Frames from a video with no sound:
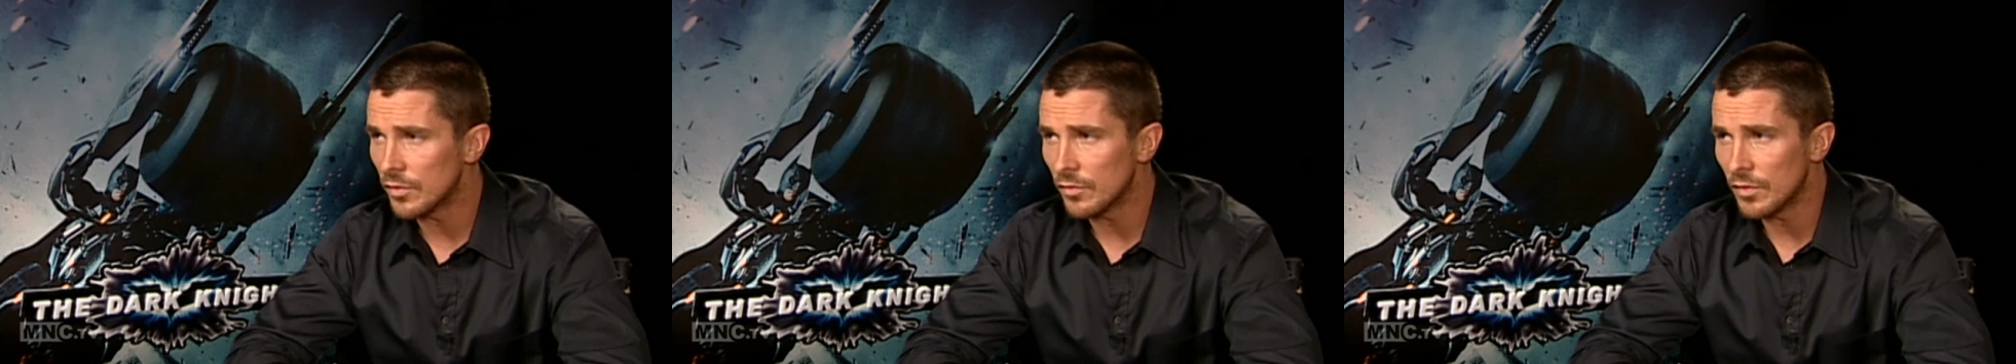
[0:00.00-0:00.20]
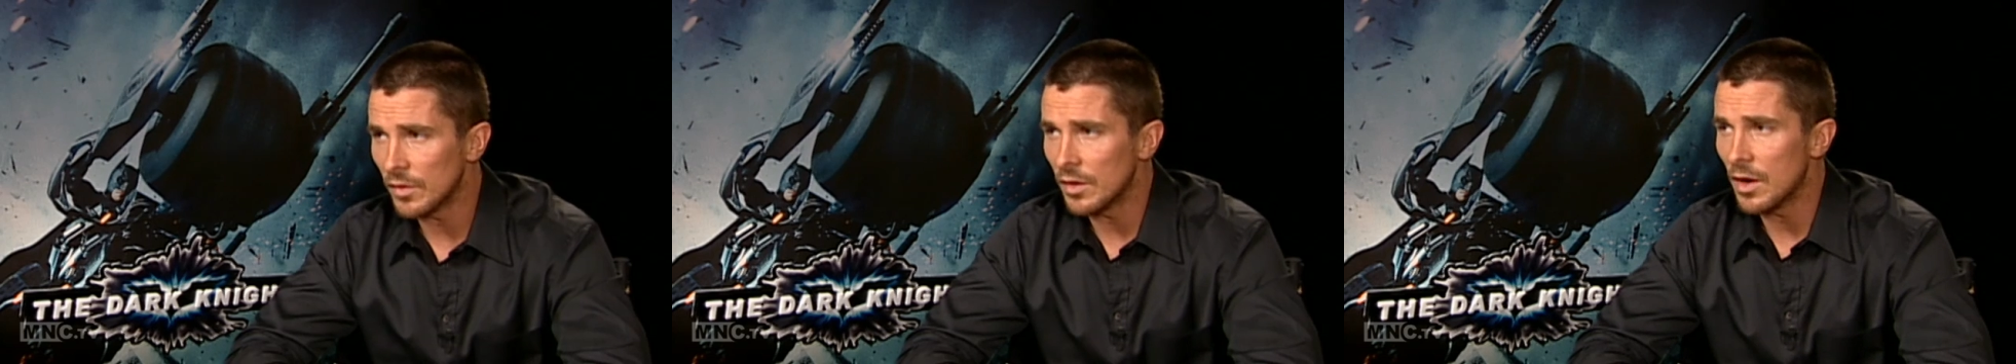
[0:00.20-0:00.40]

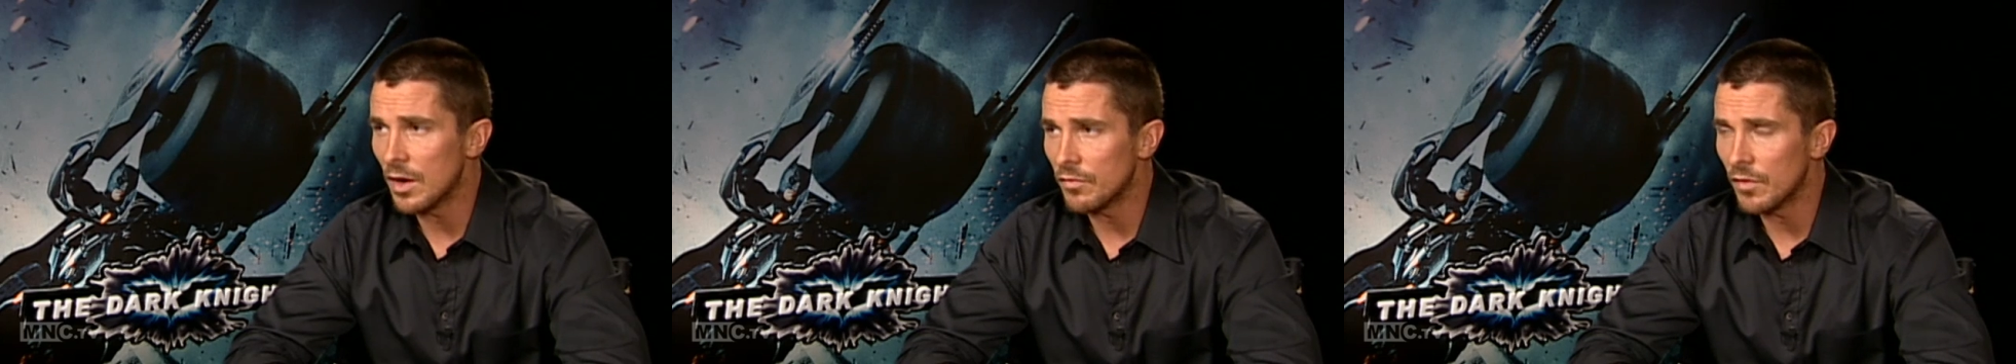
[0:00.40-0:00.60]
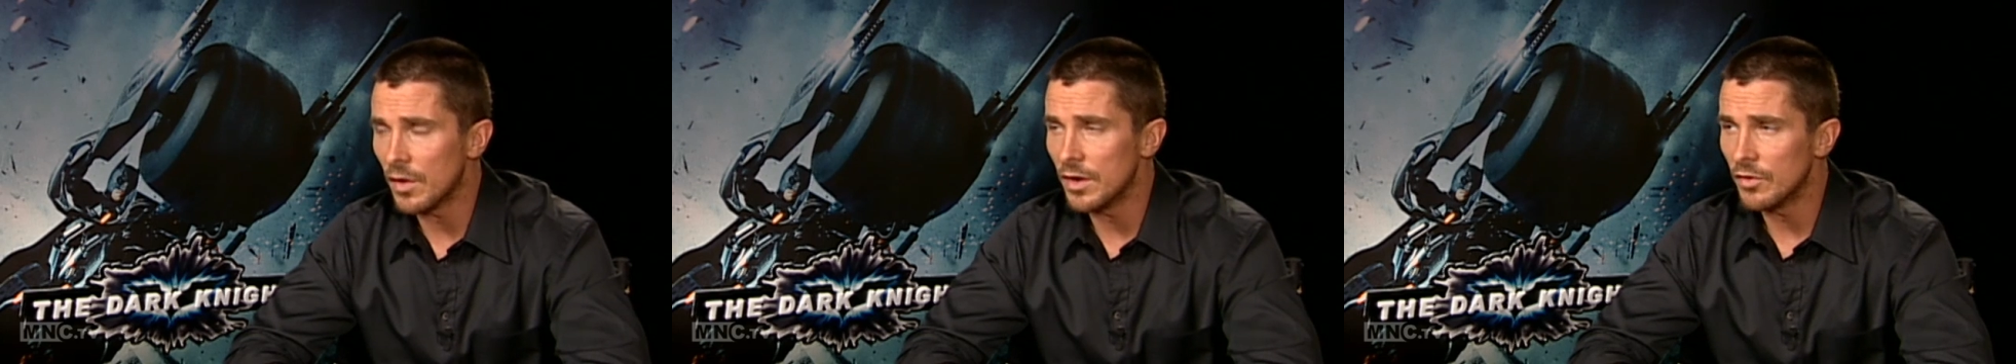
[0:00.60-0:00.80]
The thing that I
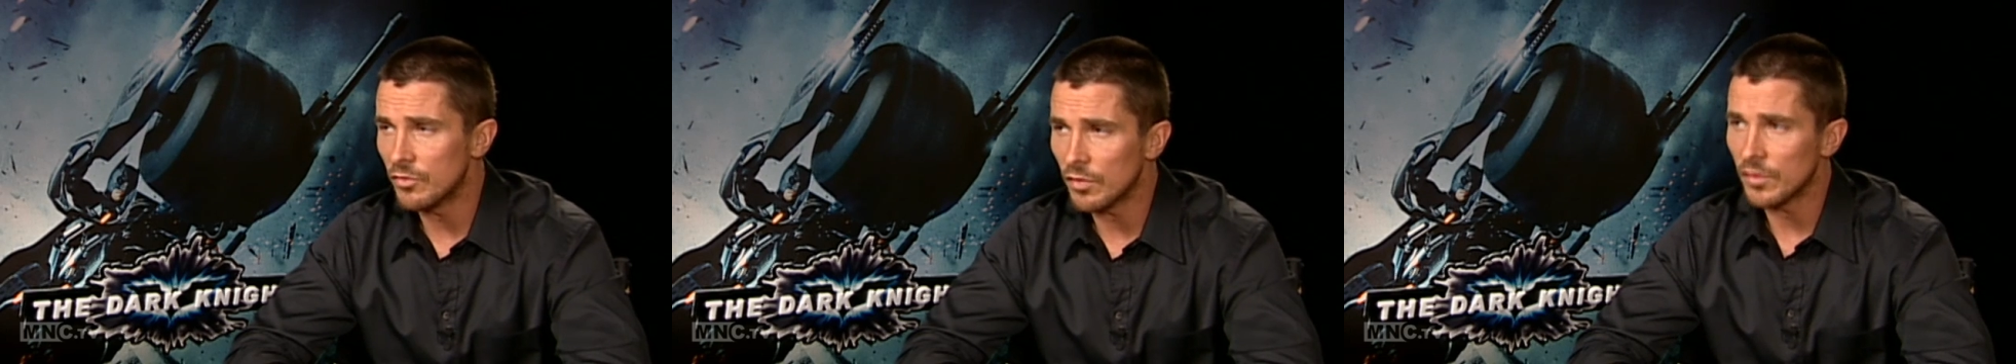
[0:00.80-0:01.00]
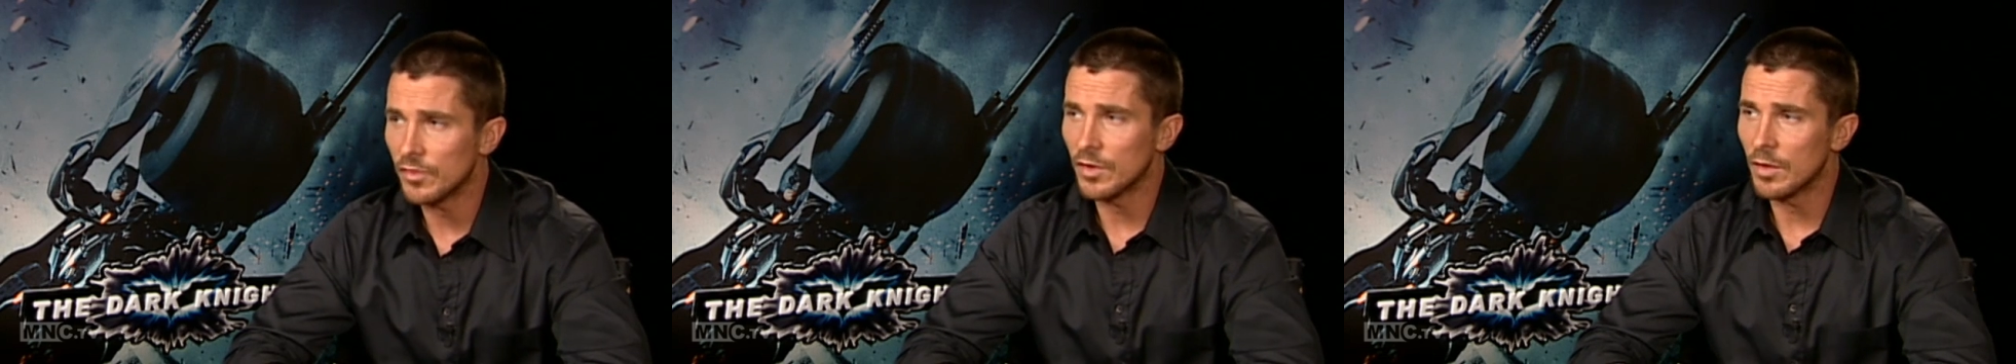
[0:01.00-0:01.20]
find
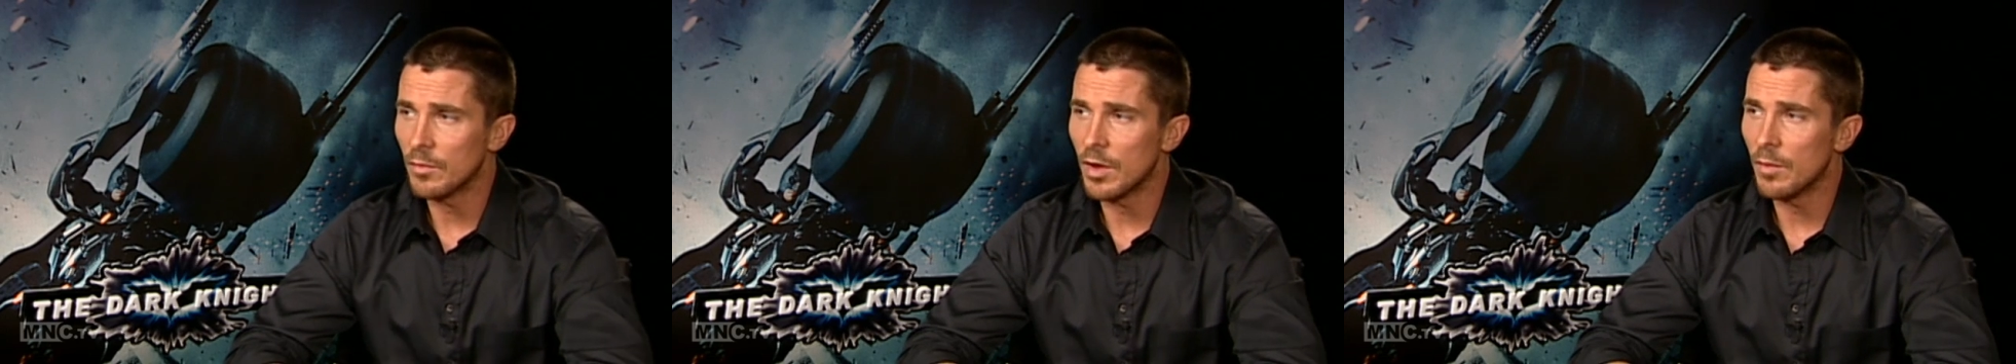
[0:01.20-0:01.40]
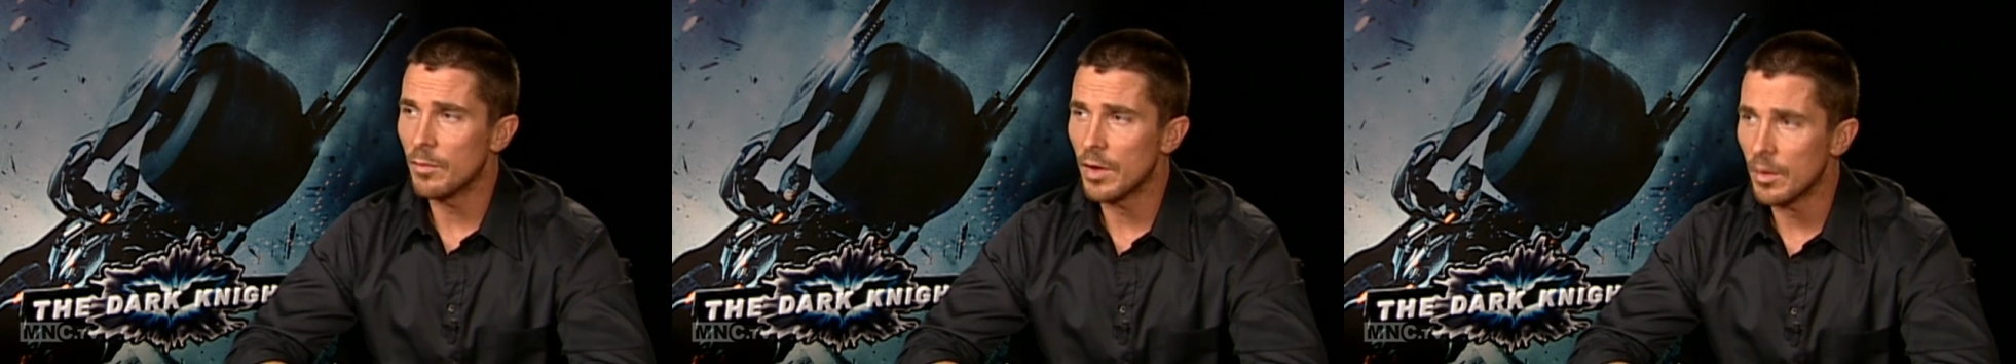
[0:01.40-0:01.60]
interesting
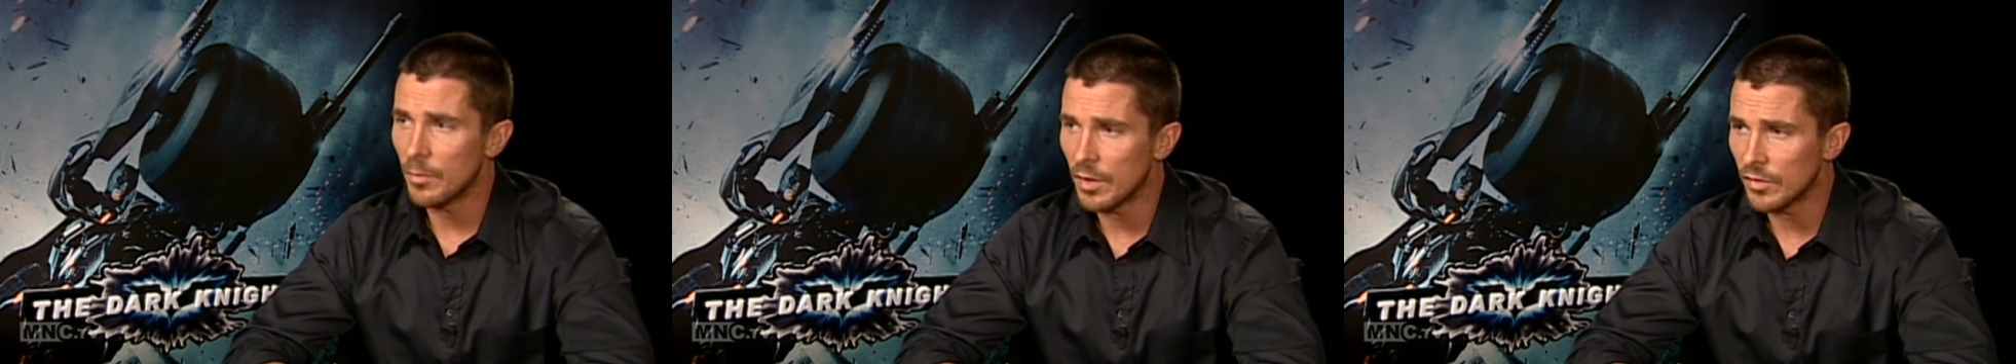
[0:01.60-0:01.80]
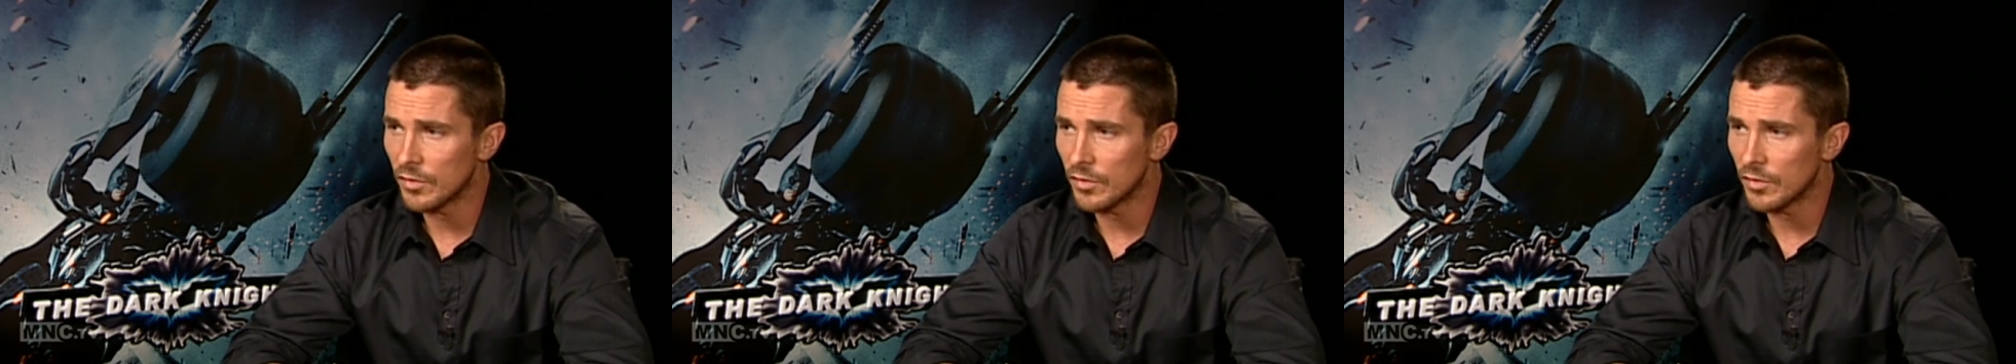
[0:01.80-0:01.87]
about Batman